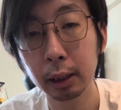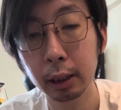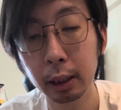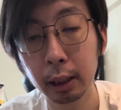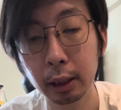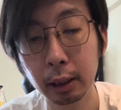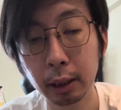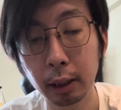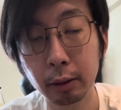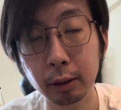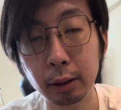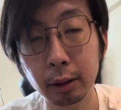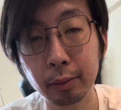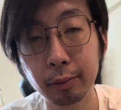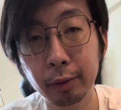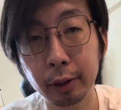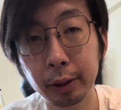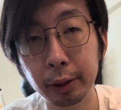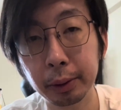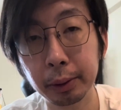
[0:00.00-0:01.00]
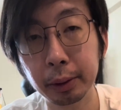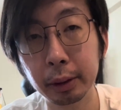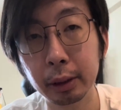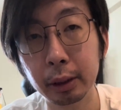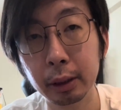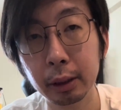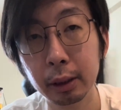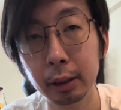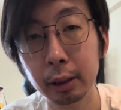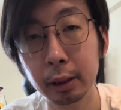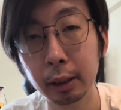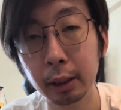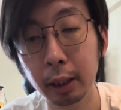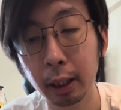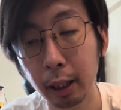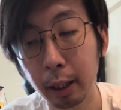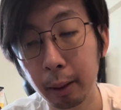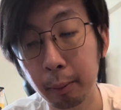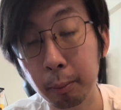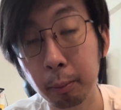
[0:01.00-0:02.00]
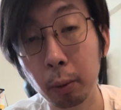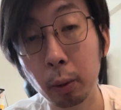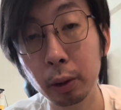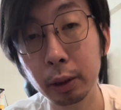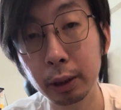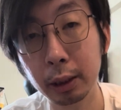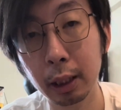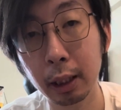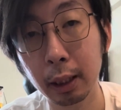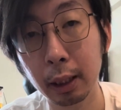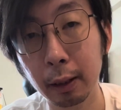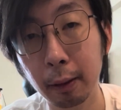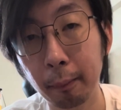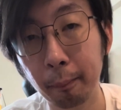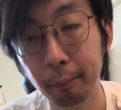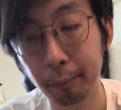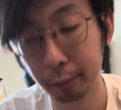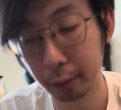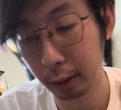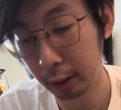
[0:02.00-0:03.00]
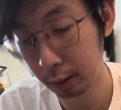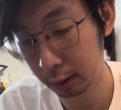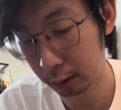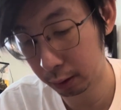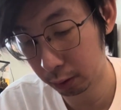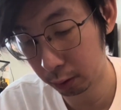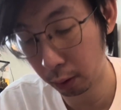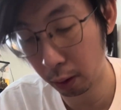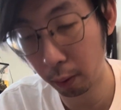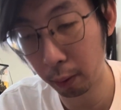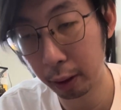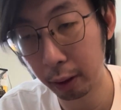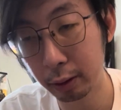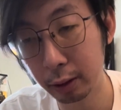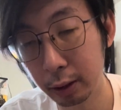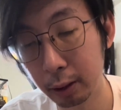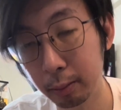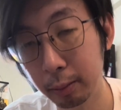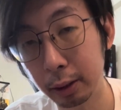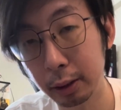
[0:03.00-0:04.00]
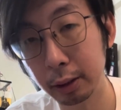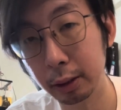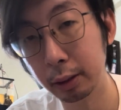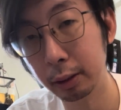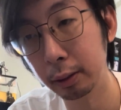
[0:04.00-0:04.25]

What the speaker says: Okay, calcium very good. Yeah, and bones lah. Okay, so our calcium is